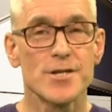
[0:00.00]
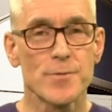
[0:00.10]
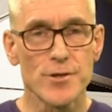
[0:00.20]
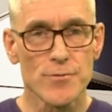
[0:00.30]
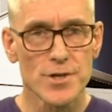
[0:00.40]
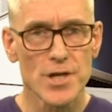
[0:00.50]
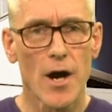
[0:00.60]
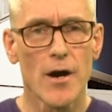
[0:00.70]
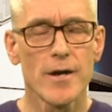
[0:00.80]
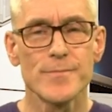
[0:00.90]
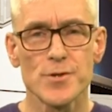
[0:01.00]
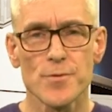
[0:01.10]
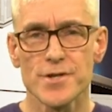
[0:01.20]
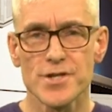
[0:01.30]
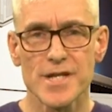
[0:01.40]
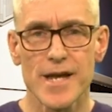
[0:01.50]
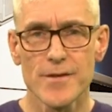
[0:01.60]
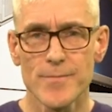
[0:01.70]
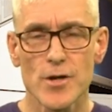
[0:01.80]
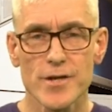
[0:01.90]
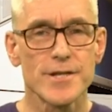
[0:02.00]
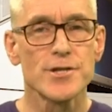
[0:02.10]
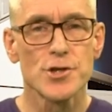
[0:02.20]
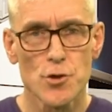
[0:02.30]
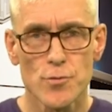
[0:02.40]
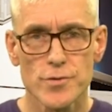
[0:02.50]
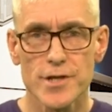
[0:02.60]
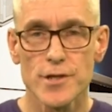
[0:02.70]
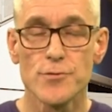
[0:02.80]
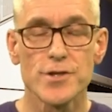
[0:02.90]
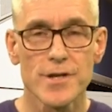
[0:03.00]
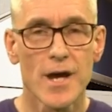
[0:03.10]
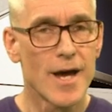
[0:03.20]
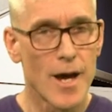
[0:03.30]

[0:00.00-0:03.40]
is we took time to understand the market, to talk to users,